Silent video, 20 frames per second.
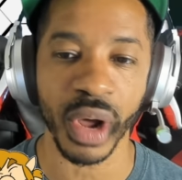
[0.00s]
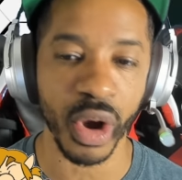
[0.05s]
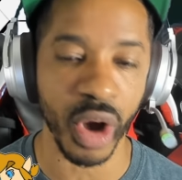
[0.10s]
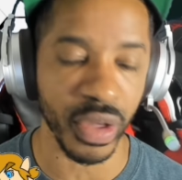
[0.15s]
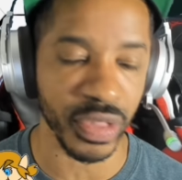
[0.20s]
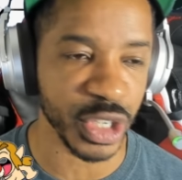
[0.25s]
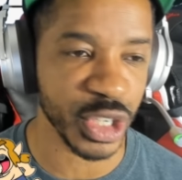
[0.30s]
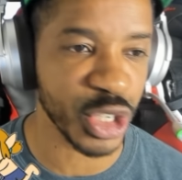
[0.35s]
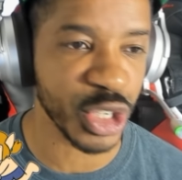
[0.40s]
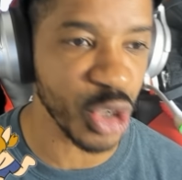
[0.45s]

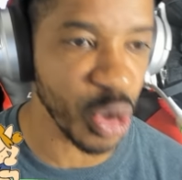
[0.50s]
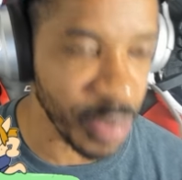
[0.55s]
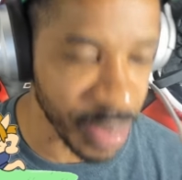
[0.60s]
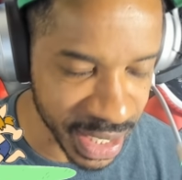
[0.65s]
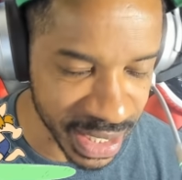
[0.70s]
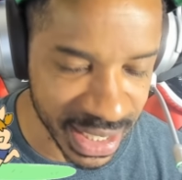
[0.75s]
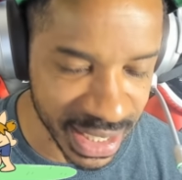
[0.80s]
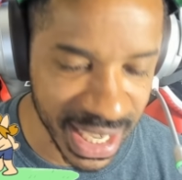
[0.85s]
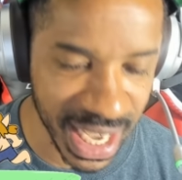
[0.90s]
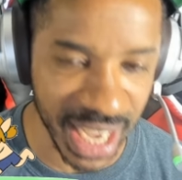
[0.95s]
on the Super
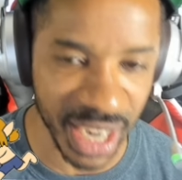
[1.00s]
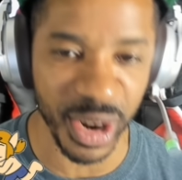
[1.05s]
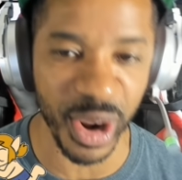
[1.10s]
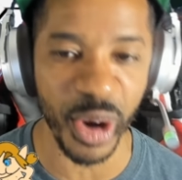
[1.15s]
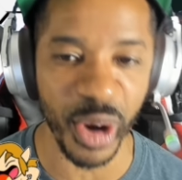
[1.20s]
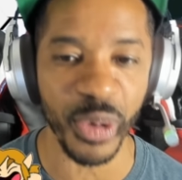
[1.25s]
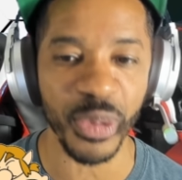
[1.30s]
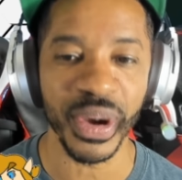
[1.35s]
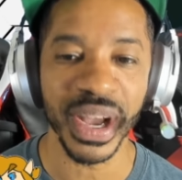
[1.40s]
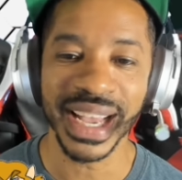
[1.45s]

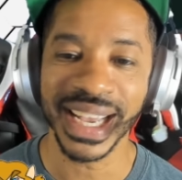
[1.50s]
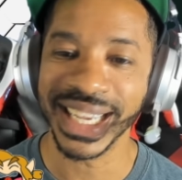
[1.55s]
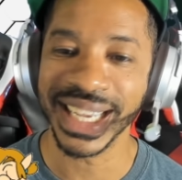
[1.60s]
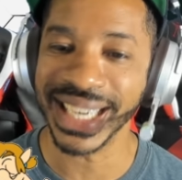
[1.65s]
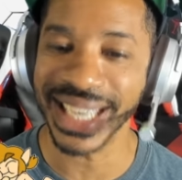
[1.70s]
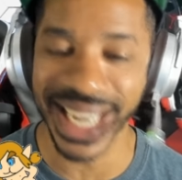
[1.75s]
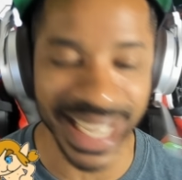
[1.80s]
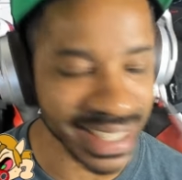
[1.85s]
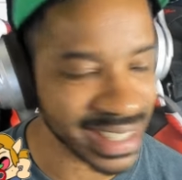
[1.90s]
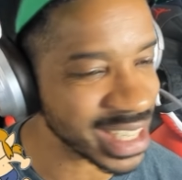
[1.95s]
Nintendo,
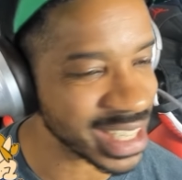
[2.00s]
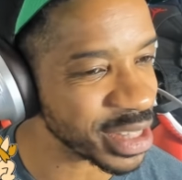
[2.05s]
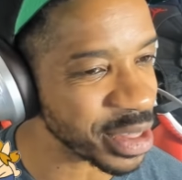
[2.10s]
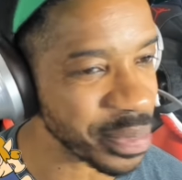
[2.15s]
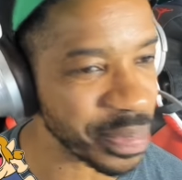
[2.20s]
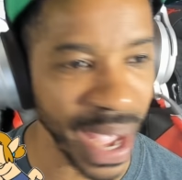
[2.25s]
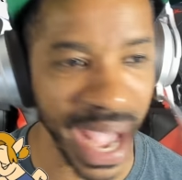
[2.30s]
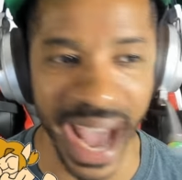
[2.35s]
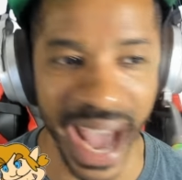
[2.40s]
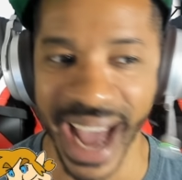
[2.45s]
Link to the
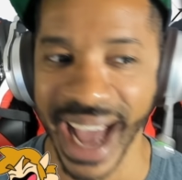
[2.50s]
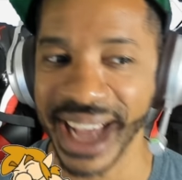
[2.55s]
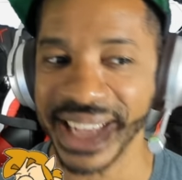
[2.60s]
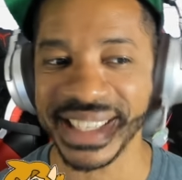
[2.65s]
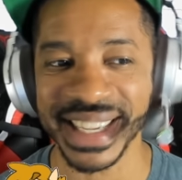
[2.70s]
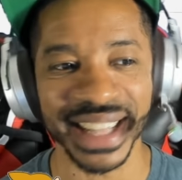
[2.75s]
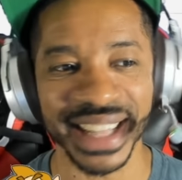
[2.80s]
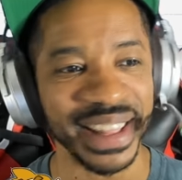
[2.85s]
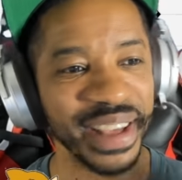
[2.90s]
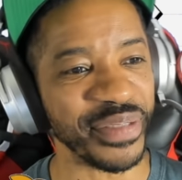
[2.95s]

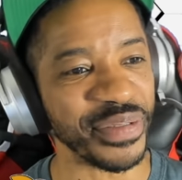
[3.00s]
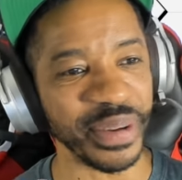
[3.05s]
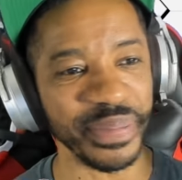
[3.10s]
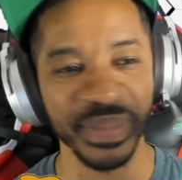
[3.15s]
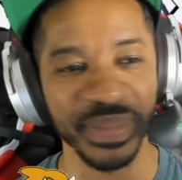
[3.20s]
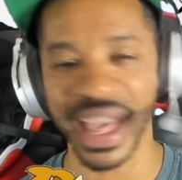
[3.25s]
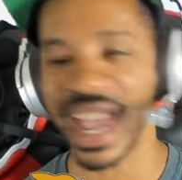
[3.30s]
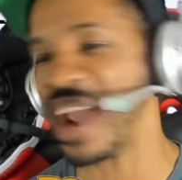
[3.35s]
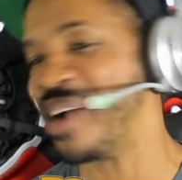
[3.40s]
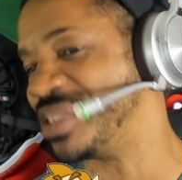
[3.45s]
Past, then from
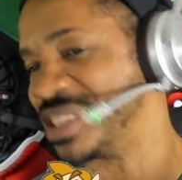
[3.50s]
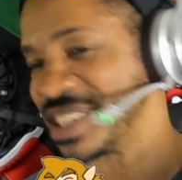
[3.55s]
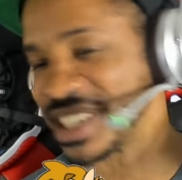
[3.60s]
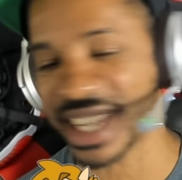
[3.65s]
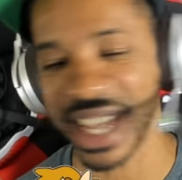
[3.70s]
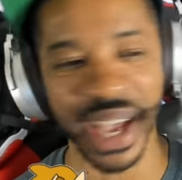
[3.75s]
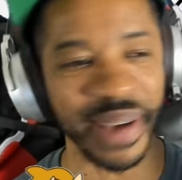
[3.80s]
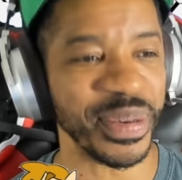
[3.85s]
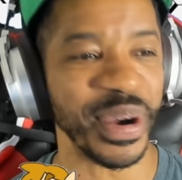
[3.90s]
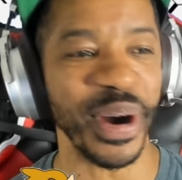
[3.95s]
there just
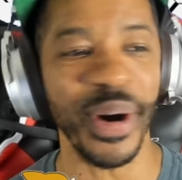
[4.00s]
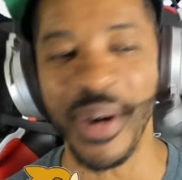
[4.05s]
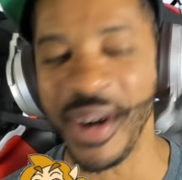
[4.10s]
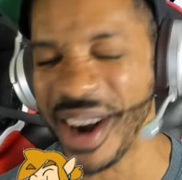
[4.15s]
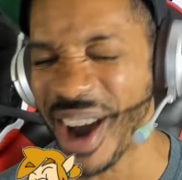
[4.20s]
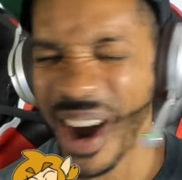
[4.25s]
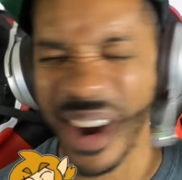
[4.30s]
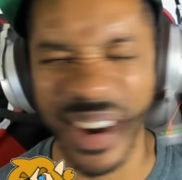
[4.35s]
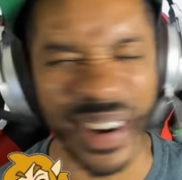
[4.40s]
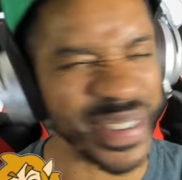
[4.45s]
kept going.
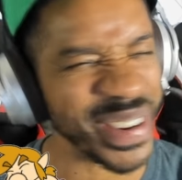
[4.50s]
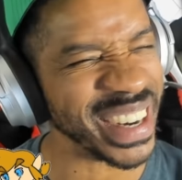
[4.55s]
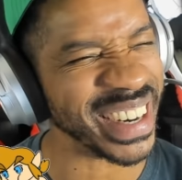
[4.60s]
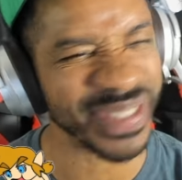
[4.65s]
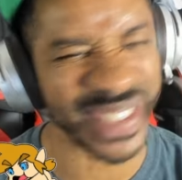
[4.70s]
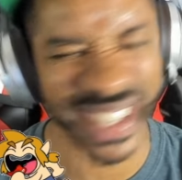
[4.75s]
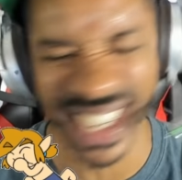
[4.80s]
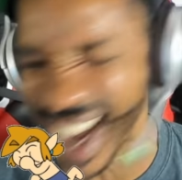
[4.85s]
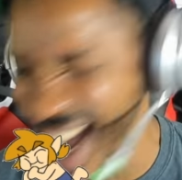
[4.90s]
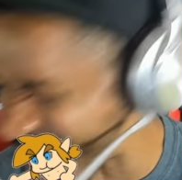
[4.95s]
Ocarina
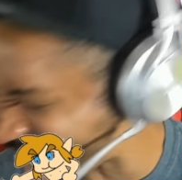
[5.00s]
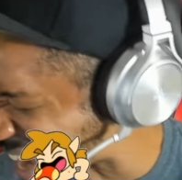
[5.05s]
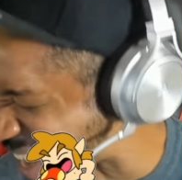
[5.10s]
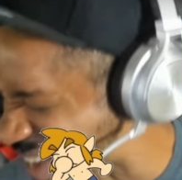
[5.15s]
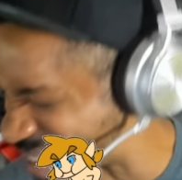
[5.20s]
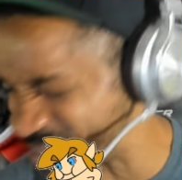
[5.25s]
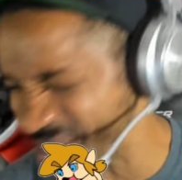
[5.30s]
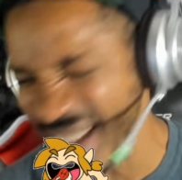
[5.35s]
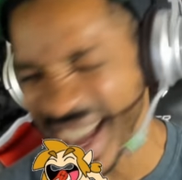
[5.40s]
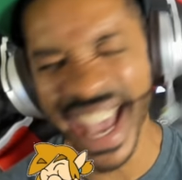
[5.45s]
of
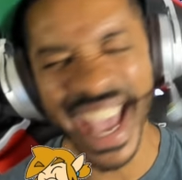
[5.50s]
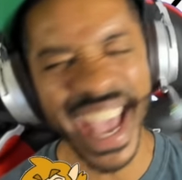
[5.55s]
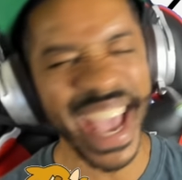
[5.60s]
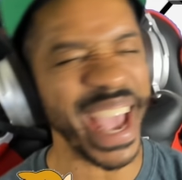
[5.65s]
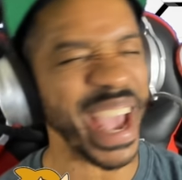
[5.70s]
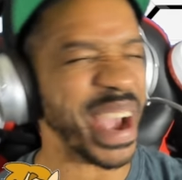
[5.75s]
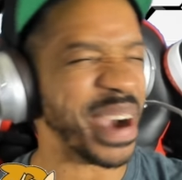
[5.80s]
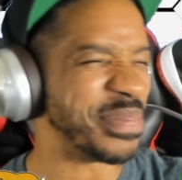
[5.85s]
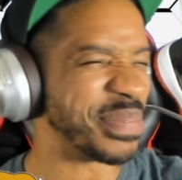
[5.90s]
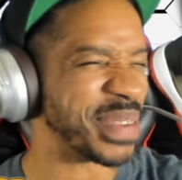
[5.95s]
Time,
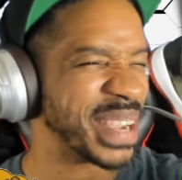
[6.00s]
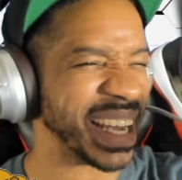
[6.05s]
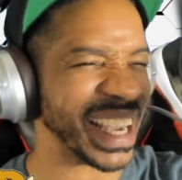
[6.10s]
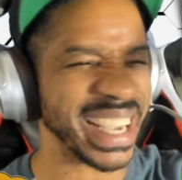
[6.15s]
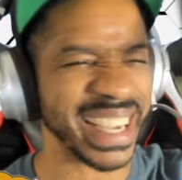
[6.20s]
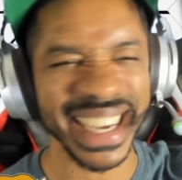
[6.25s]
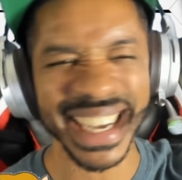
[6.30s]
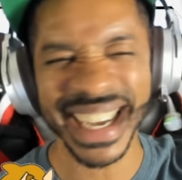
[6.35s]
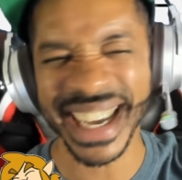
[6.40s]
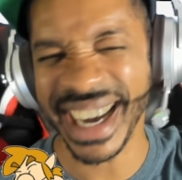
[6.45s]

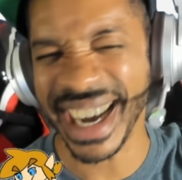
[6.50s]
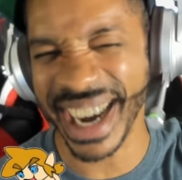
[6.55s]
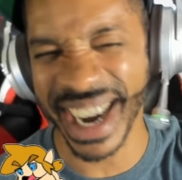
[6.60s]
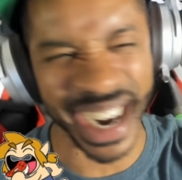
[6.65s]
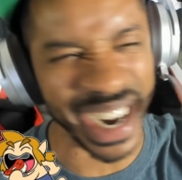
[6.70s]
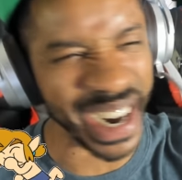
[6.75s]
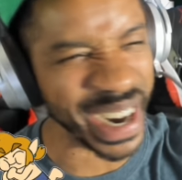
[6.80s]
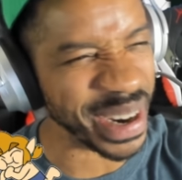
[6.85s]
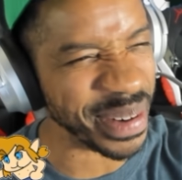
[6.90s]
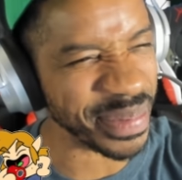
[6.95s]
Epic,
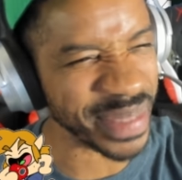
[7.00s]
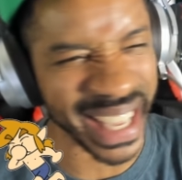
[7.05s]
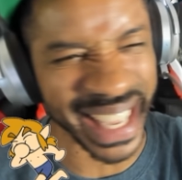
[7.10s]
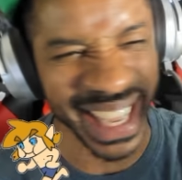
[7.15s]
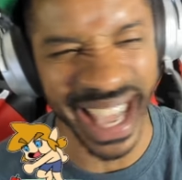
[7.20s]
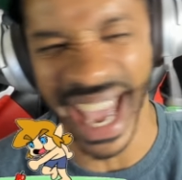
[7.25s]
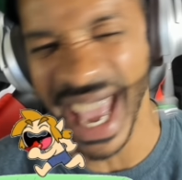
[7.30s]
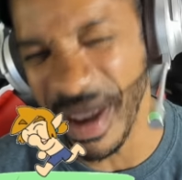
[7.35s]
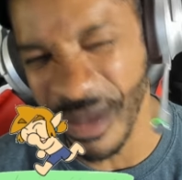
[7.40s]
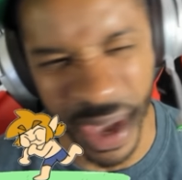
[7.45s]
um, the
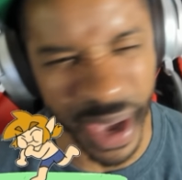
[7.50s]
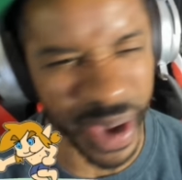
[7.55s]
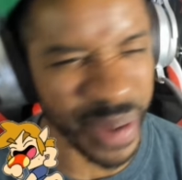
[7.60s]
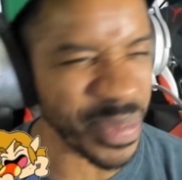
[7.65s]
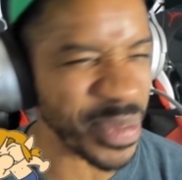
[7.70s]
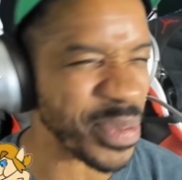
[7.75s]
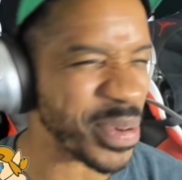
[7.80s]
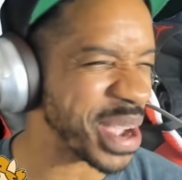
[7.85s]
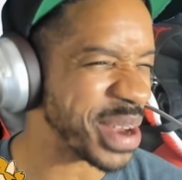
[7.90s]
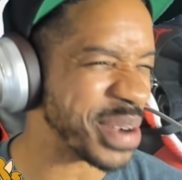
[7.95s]

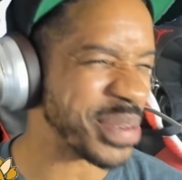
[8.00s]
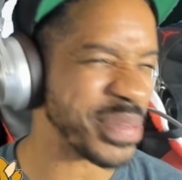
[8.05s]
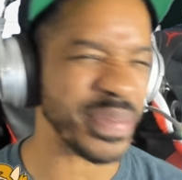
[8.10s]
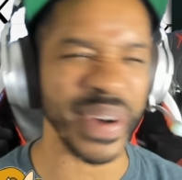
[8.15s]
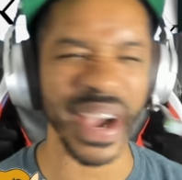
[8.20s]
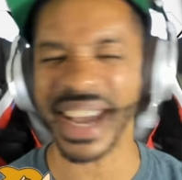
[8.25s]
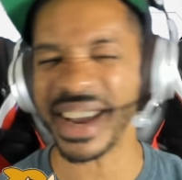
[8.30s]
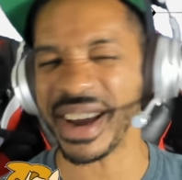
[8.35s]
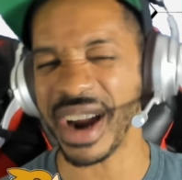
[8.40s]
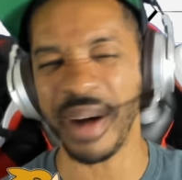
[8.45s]
GameCube Wind
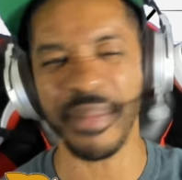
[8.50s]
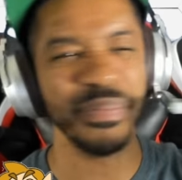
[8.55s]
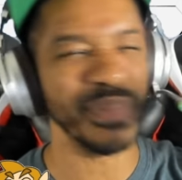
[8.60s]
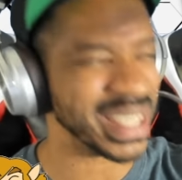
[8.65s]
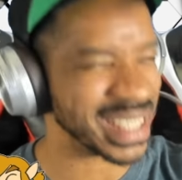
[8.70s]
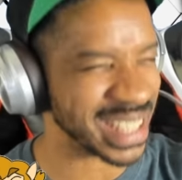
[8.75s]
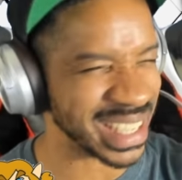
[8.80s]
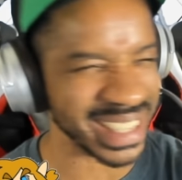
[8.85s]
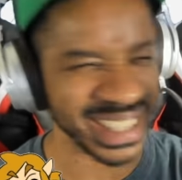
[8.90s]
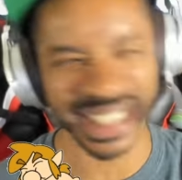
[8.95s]
Wake. I'm
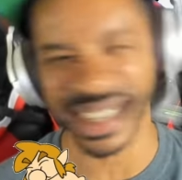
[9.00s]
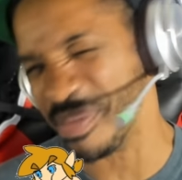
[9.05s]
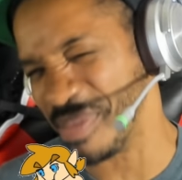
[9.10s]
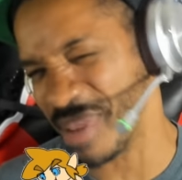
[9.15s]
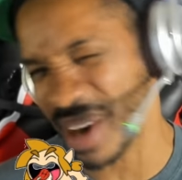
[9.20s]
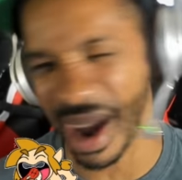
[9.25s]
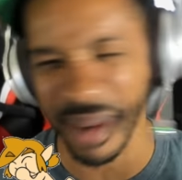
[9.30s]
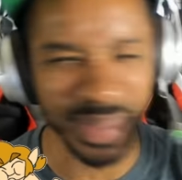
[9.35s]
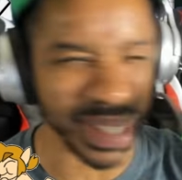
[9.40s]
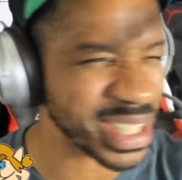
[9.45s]
missing some,
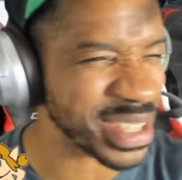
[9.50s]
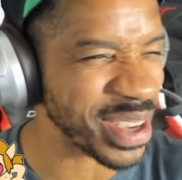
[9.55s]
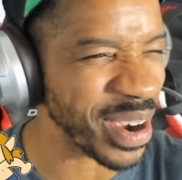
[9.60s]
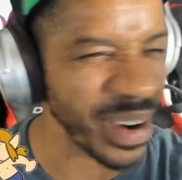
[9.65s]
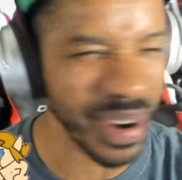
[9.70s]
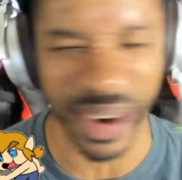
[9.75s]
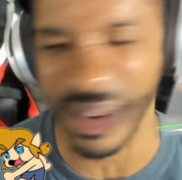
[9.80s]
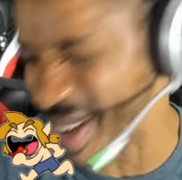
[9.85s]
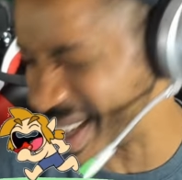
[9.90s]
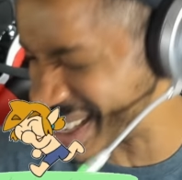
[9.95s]
but I'm just
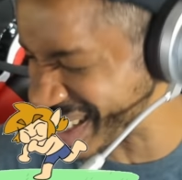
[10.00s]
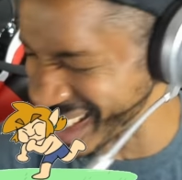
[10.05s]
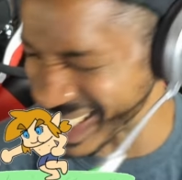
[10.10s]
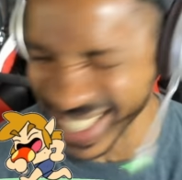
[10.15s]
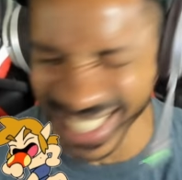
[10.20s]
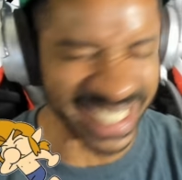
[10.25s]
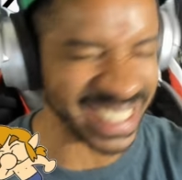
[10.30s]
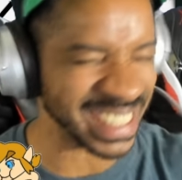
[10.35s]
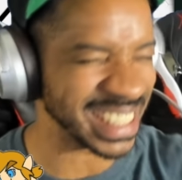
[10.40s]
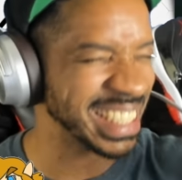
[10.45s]
talking about
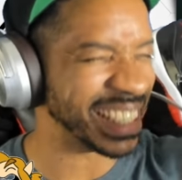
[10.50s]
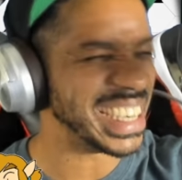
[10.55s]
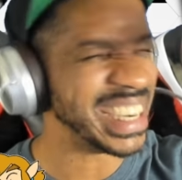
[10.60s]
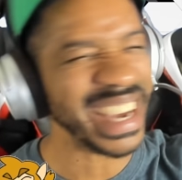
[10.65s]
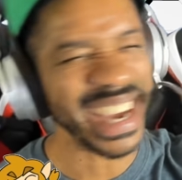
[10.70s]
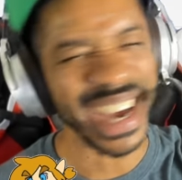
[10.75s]
Zelda.